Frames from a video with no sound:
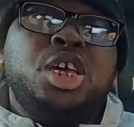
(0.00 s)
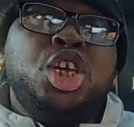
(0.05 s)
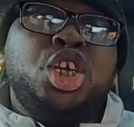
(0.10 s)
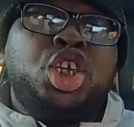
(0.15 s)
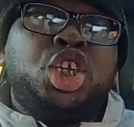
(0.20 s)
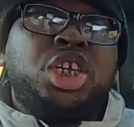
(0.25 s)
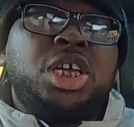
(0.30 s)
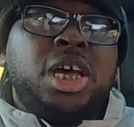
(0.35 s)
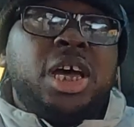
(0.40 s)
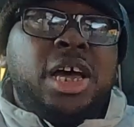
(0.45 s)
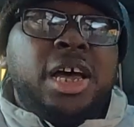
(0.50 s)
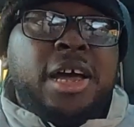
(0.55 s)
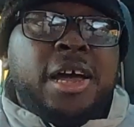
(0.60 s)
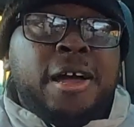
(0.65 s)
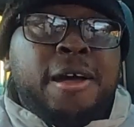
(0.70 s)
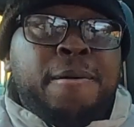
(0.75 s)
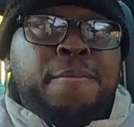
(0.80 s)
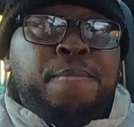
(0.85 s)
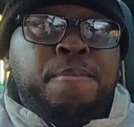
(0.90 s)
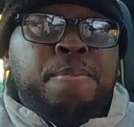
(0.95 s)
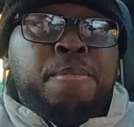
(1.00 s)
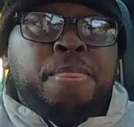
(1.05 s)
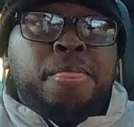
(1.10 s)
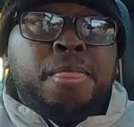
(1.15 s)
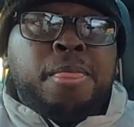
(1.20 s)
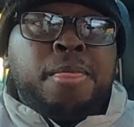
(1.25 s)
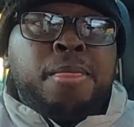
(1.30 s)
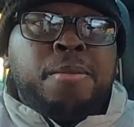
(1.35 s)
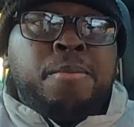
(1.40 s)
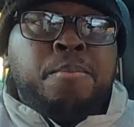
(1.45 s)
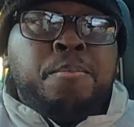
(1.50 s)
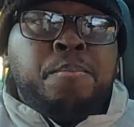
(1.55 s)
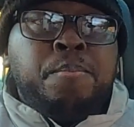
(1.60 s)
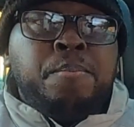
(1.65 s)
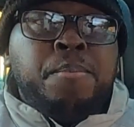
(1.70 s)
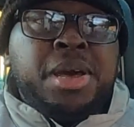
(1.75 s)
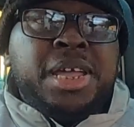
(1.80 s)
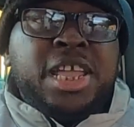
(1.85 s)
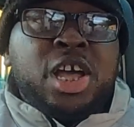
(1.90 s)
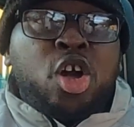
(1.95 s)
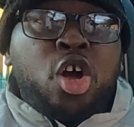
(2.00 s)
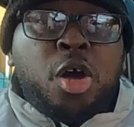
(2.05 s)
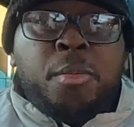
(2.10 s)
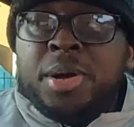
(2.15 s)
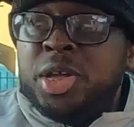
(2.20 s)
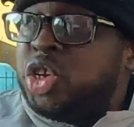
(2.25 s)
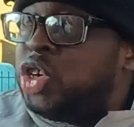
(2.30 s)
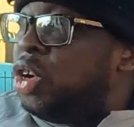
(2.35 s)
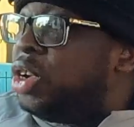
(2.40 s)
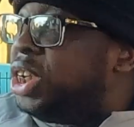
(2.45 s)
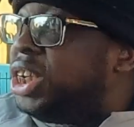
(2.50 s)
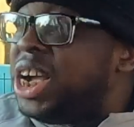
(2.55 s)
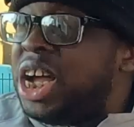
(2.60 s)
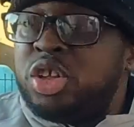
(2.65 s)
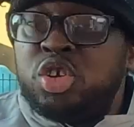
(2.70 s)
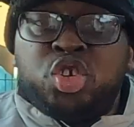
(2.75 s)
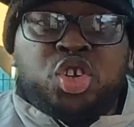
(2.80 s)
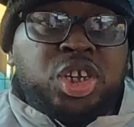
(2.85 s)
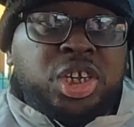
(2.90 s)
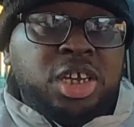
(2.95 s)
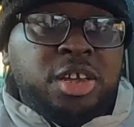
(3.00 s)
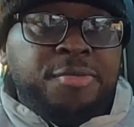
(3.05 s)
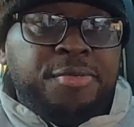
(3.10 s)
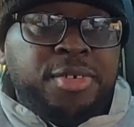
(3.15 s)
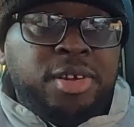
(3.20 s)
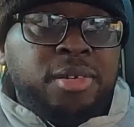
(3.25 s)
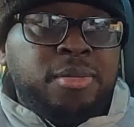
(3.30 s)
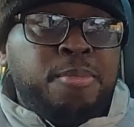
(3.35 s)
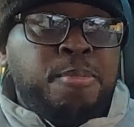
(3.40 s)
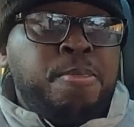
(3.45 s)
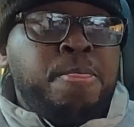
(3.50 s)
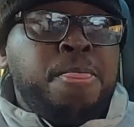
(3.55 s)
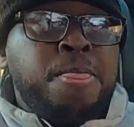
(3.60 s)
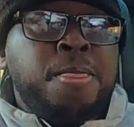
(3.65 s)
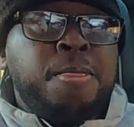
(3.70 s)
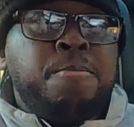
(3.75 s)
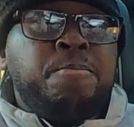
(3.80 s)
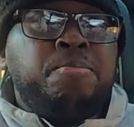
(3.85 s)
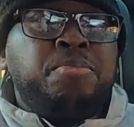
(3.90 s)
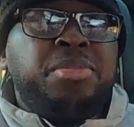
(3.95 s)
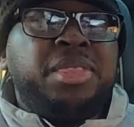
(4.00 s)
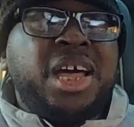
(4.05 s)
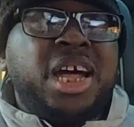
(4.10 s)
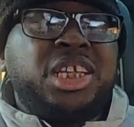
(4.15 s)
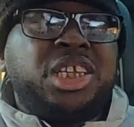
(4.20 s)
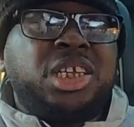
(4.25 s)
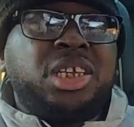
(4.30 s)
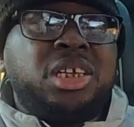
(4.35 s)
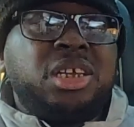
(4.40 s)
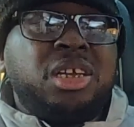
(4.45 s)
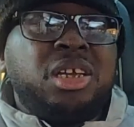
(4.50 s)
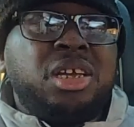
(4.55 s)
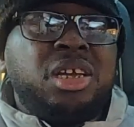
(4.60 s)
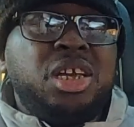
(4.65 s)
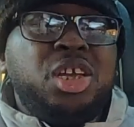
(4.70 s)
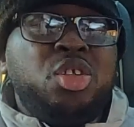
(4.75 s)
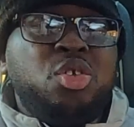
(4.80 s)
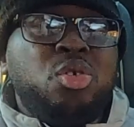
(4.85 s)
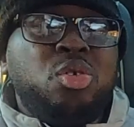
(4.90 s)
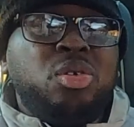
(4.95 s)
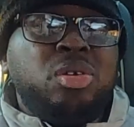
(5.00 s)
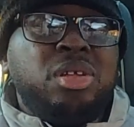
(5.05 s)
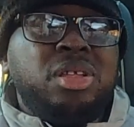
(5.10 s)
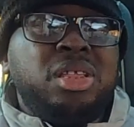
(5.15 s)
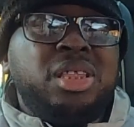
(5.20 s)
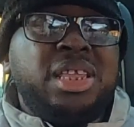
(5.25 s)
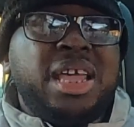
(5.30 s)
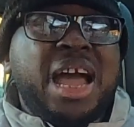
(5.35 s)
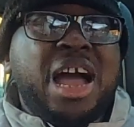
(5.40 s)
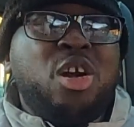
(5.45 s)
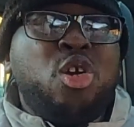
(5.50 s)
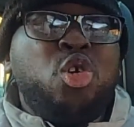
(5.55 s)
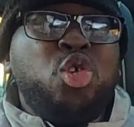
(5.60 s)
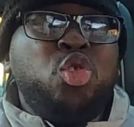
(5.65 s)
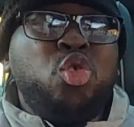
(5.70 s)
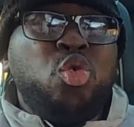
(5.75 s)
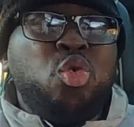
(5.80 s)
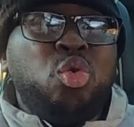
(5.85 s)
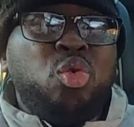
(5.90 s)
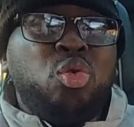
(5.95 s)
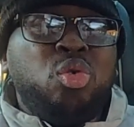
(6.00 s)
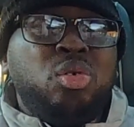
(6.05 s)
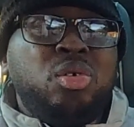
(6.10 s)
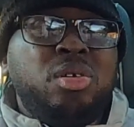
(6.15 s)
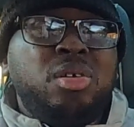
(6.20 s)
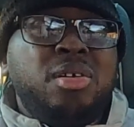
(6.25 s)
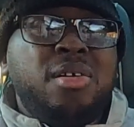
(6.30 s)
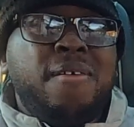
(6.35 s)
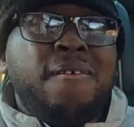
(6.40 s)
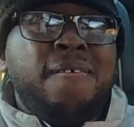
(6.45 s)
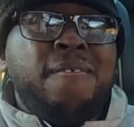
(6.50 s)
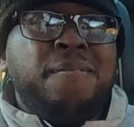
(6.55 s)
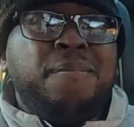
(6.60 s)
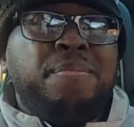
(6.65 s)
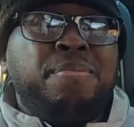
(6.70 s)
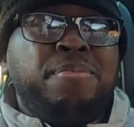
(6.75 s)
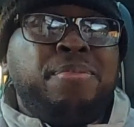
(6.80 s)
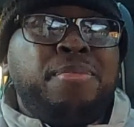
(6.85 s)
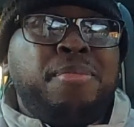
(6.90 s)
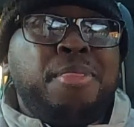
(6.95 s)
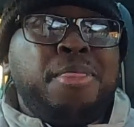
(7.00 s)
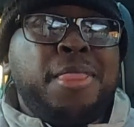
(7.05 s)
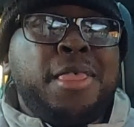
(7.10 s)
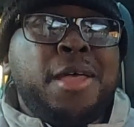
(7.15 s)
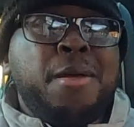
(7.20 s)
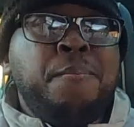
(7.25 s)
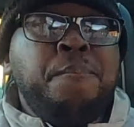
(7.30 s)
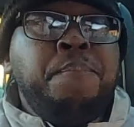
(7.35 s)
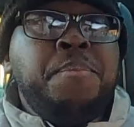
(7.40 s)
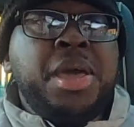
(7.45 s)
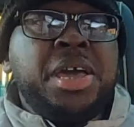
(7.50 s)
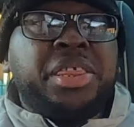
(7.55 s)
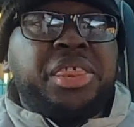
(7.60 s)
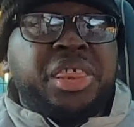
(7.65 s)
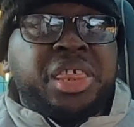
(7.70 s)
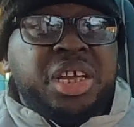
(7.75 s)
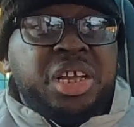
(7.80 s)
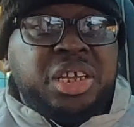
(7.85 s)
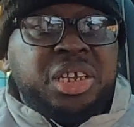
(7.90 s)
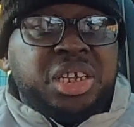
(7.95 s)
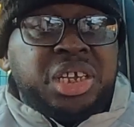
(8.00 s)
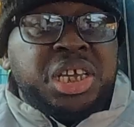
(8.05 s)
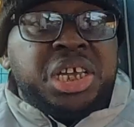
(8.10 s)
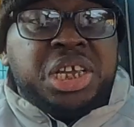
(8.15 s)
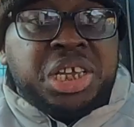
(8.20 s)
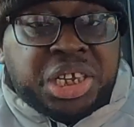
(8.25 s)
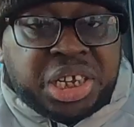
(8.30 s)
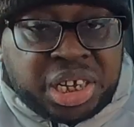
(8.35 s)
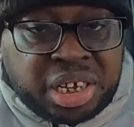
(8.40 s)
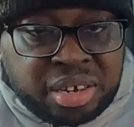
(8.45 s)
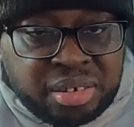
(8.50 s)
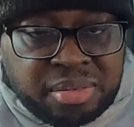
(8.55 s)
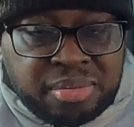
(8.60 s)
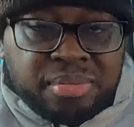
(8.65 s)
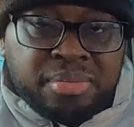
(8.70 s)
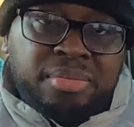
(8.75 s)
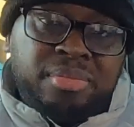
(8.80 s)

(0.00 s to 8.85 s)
is um, made a comment on Channels T V that, you know, they are going to make things easy.